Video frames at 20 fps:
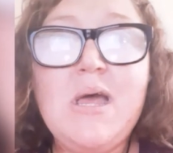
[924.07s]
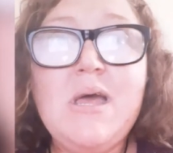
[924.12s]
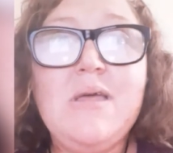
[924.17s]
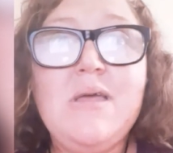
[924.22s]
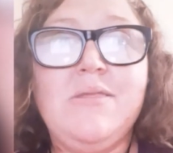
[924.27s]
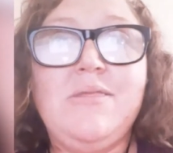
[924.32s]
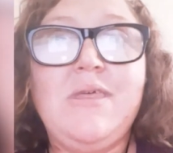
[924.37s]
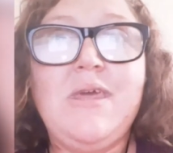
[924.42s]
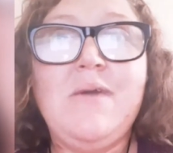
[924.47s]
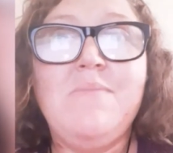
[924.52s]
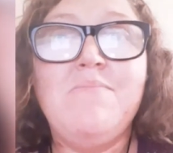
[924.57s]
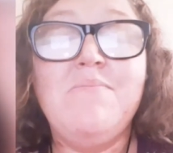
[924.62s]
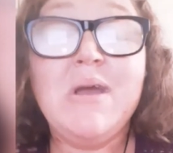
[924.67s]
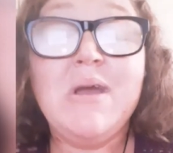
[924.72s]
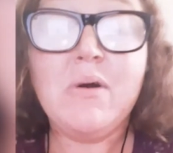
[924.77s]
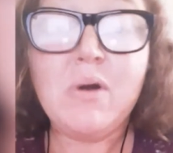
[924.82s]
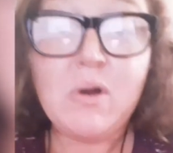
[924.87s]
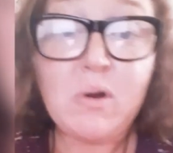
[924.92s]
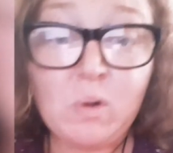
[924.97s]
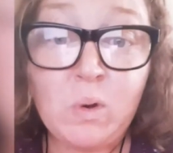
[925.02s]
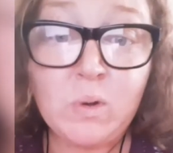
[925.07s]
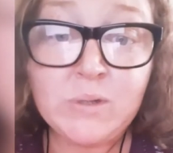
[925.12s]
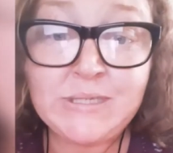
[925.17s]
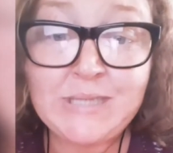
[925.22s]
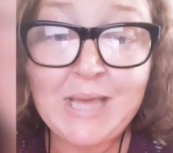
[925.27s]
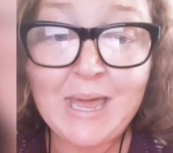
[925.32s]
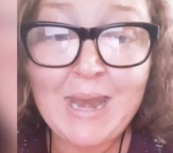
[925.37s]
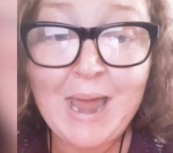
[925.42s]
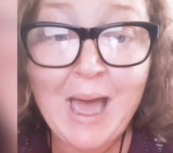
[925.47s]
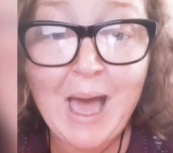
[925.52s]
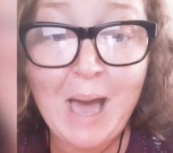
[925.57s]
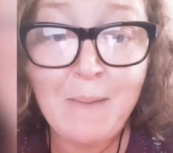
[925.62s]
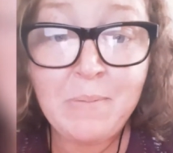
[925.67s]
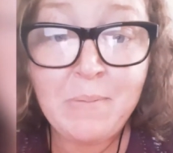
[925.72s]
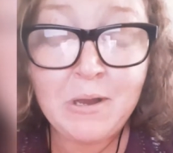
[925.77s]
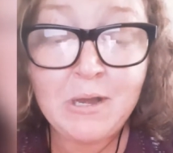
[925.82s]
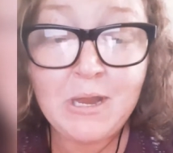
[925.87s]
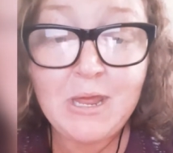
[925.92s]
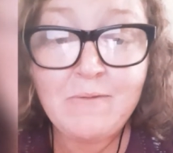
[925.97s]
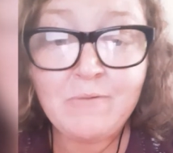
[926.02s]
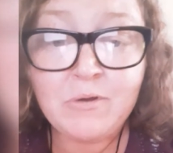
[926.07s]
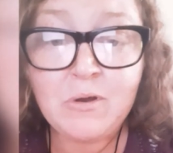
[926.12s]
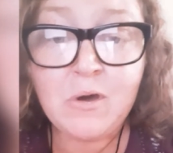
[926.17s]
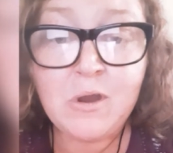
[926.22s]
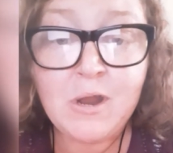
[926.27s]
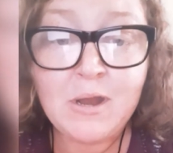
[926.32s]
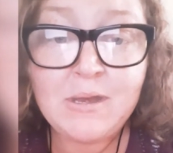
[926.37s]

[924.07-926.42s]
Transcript: the miracles that happen even on